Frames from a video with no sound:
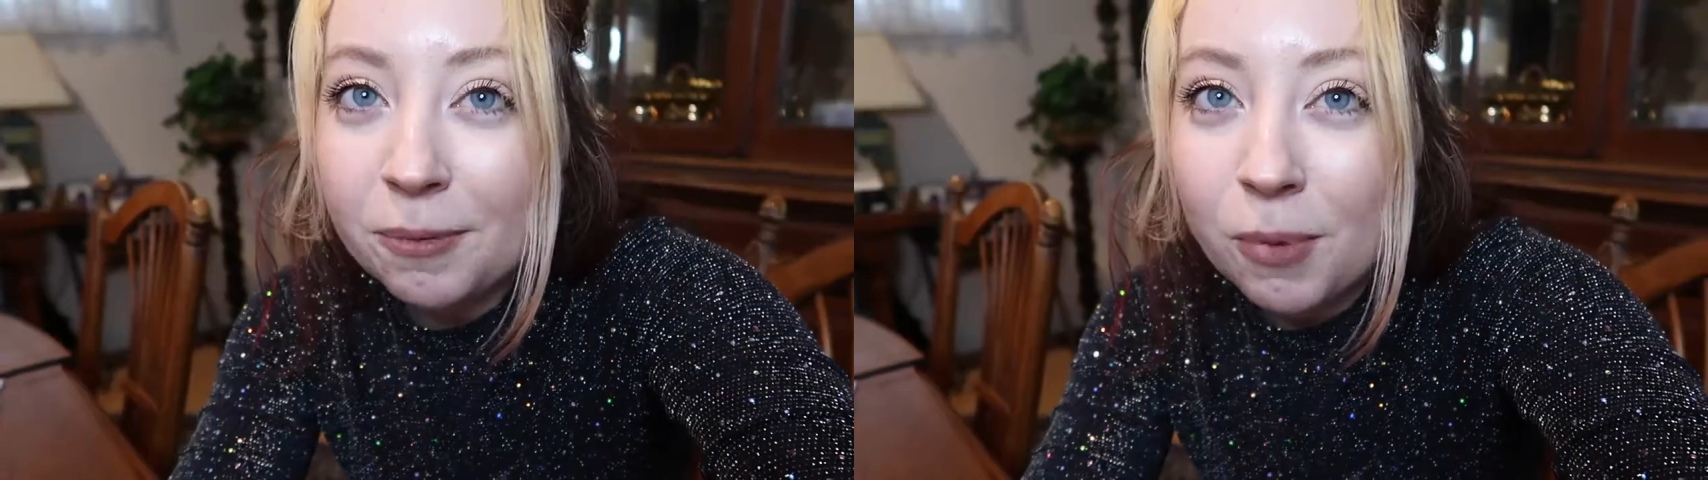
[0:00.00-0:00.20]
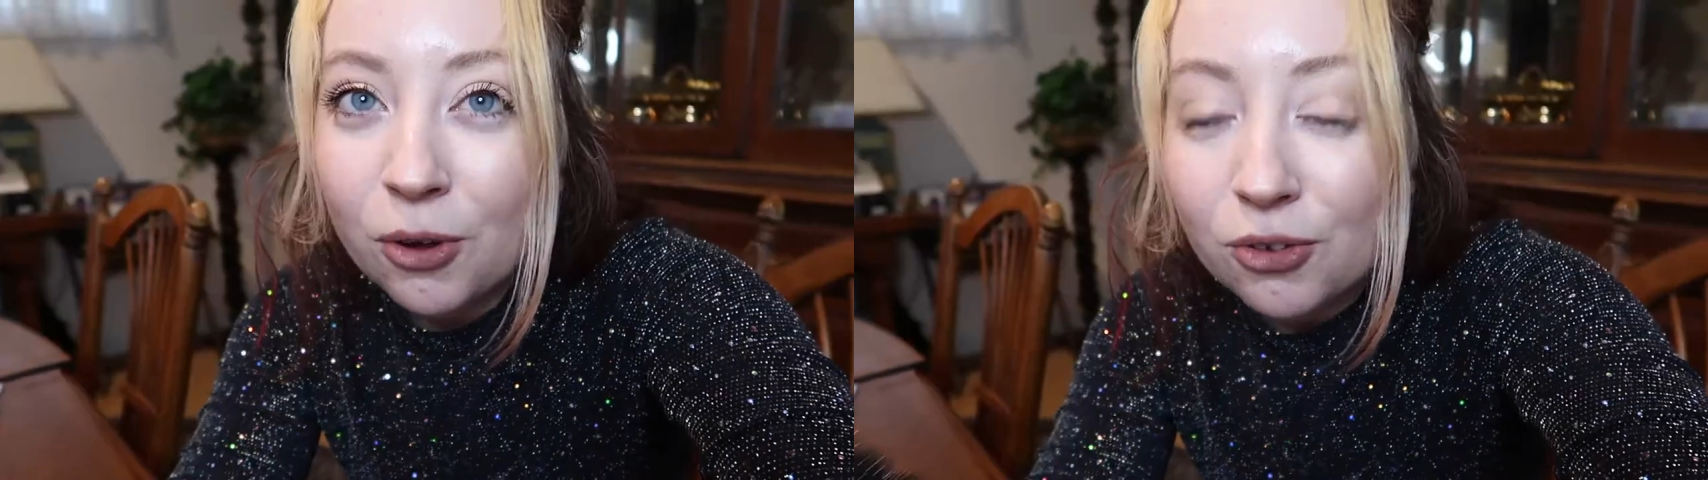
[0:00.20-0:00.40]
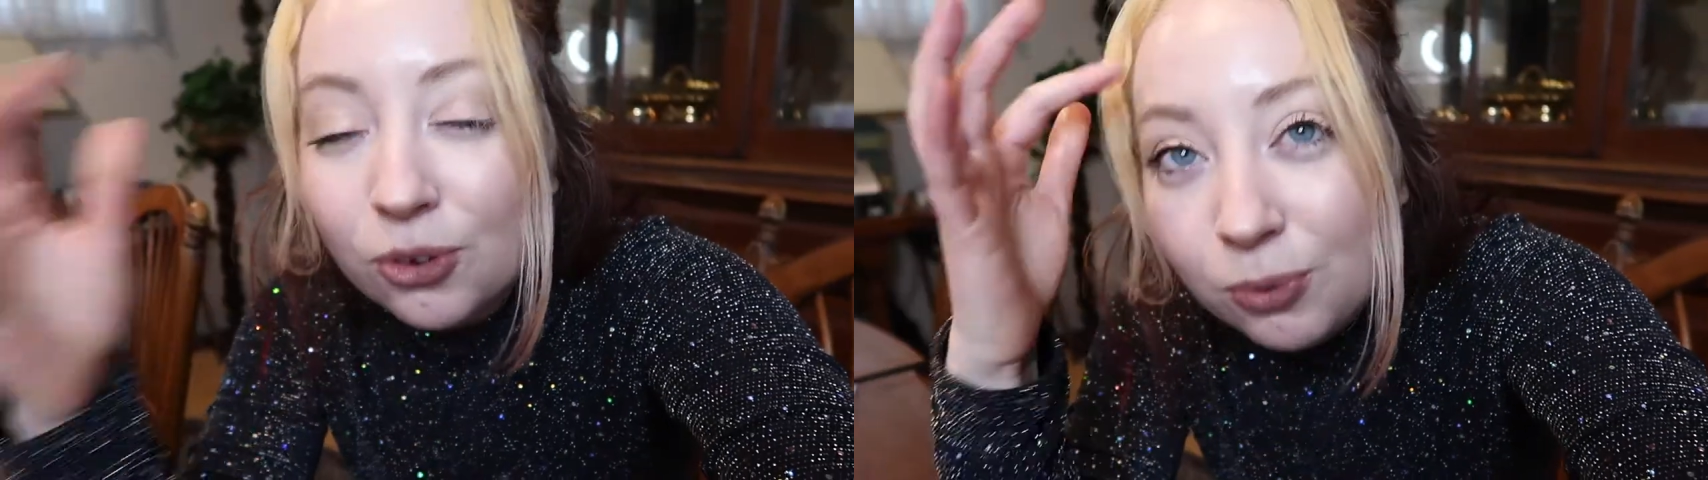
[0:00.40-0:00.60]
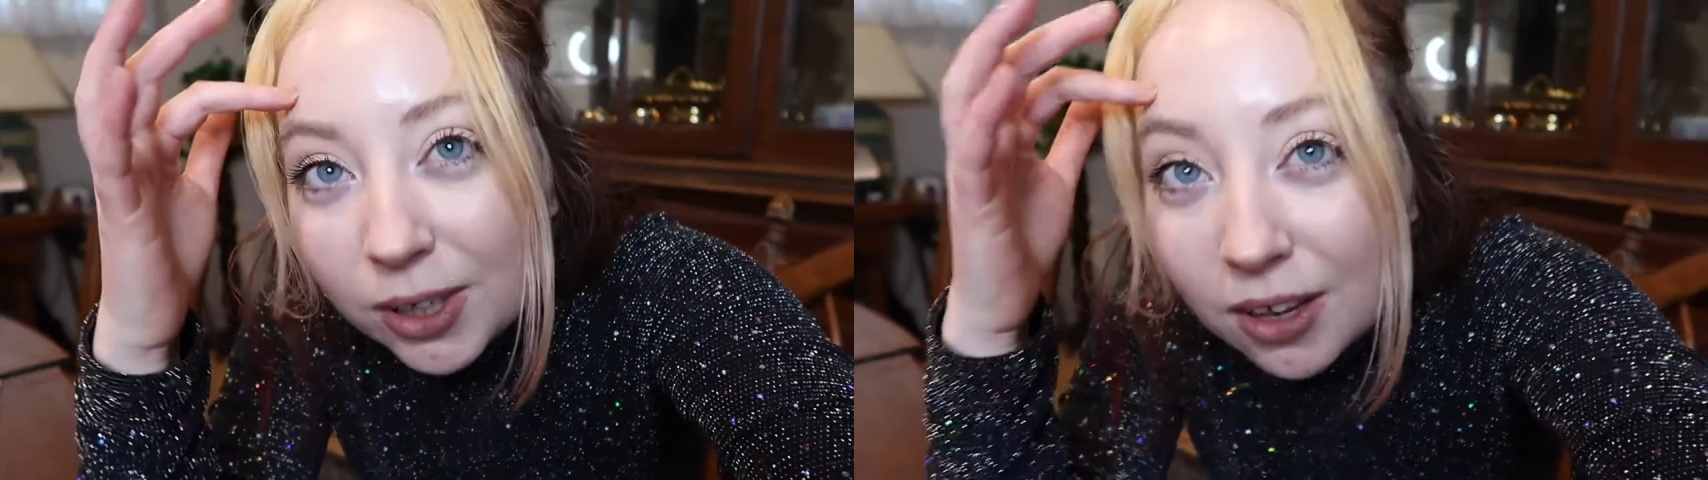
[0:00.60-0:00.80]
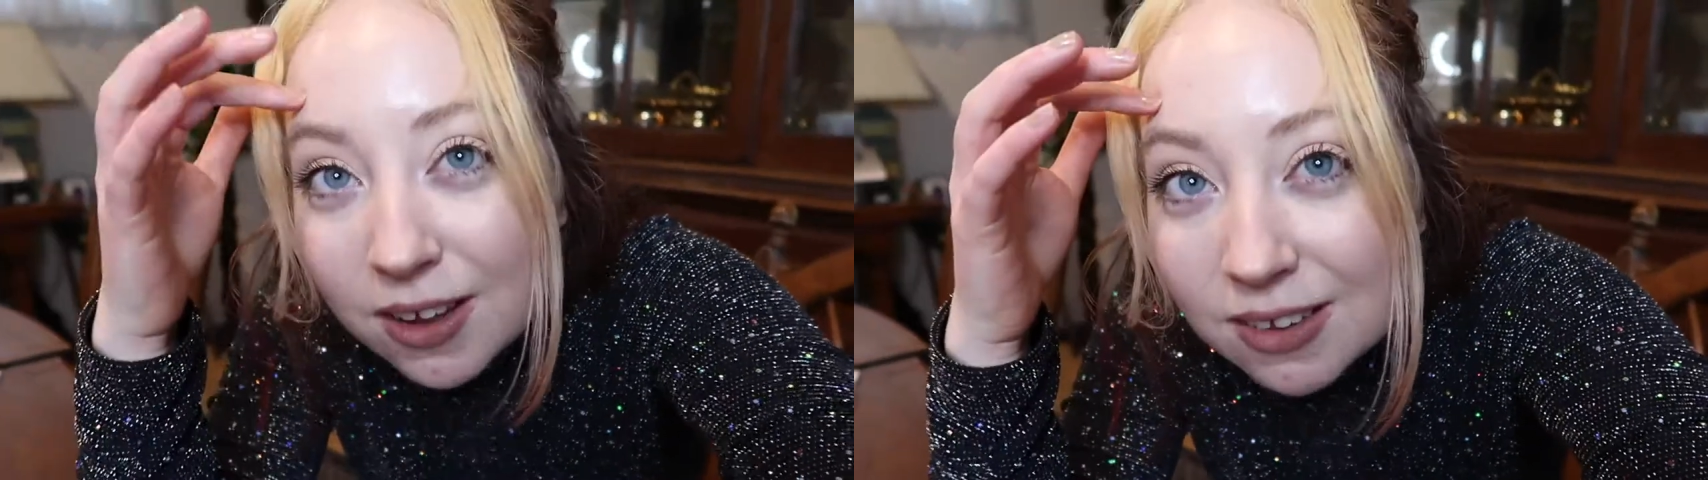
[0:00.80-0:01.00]
am also
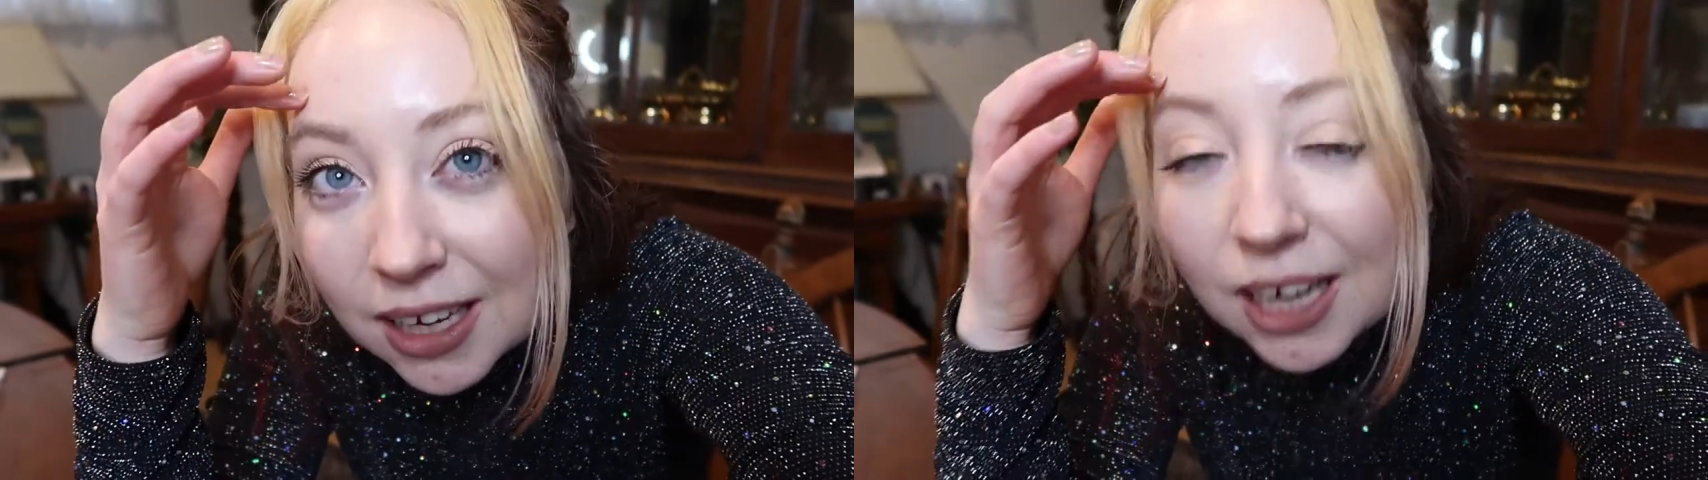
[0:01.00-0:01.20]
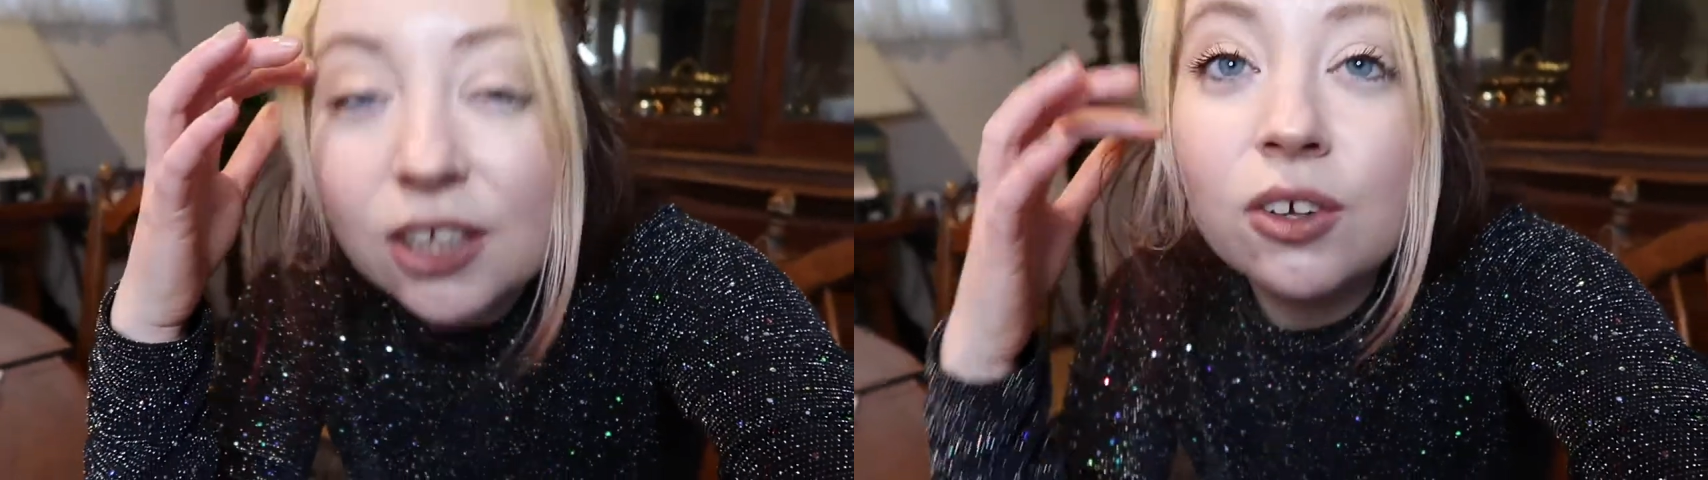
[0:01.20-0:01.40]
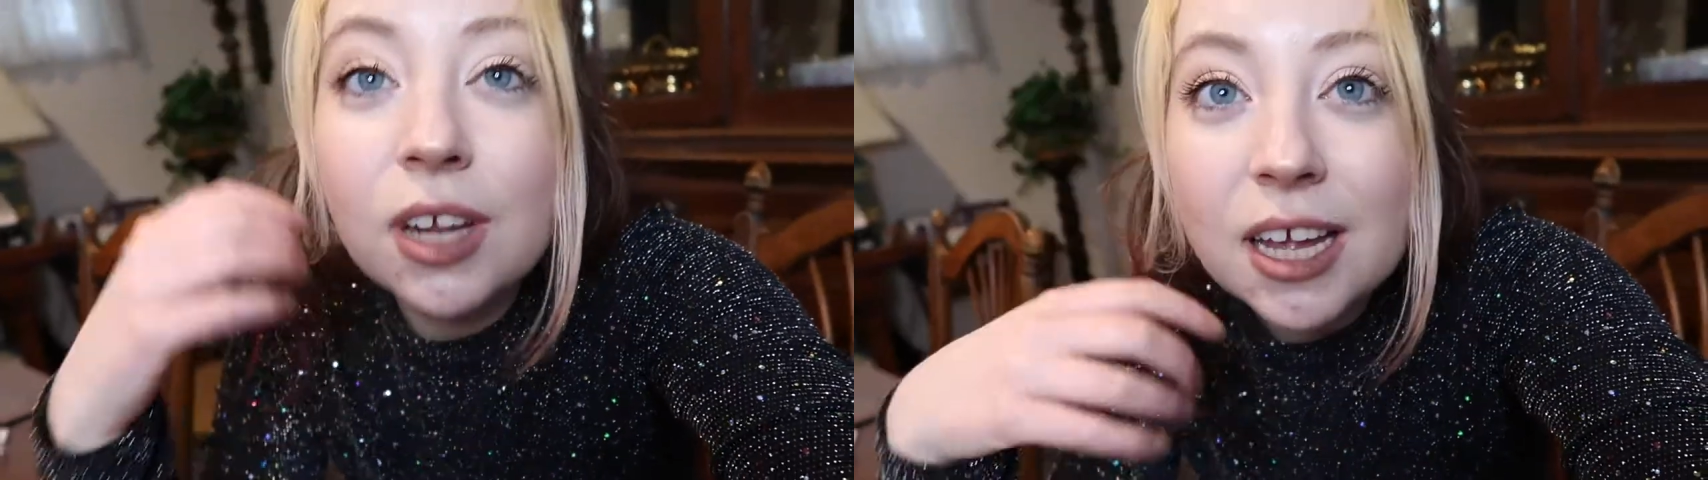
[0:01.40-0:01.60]
realizing I look